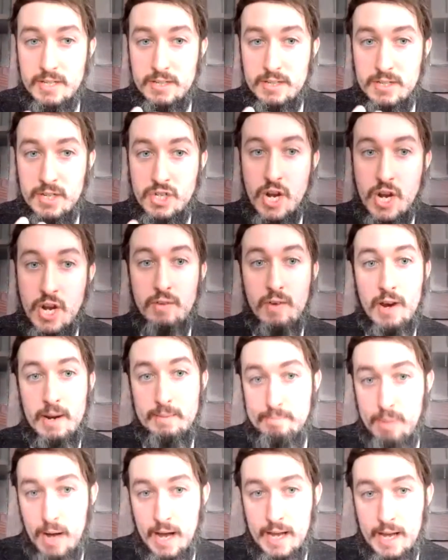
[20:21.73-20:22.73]

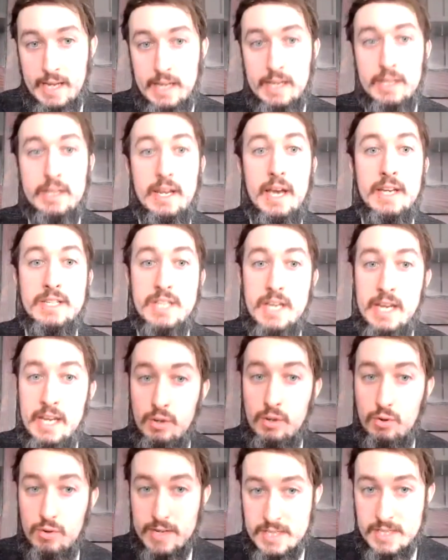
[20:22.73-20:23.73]
generate buy-in and to
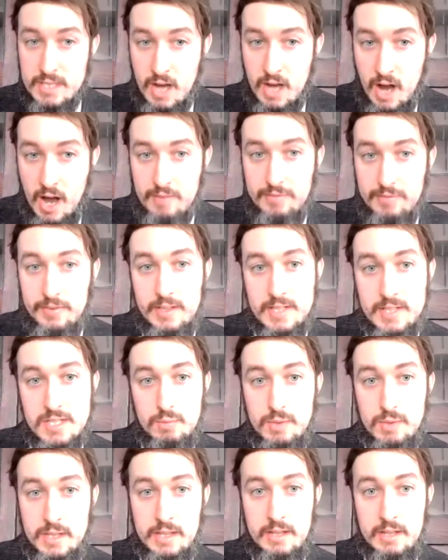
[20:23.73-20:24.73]
increase confidence
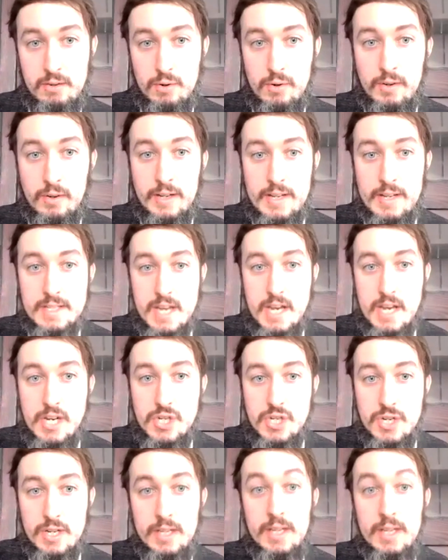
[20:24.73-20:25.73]
within their
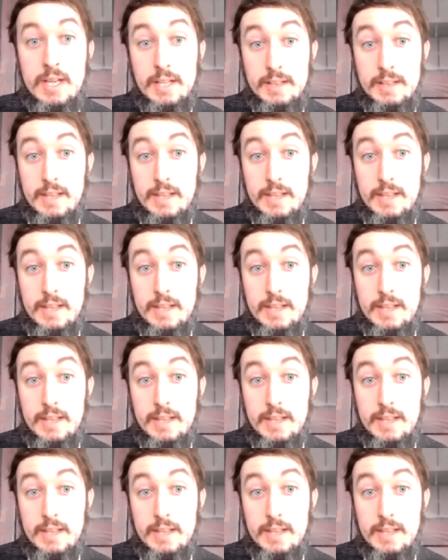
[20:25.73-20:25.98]
organization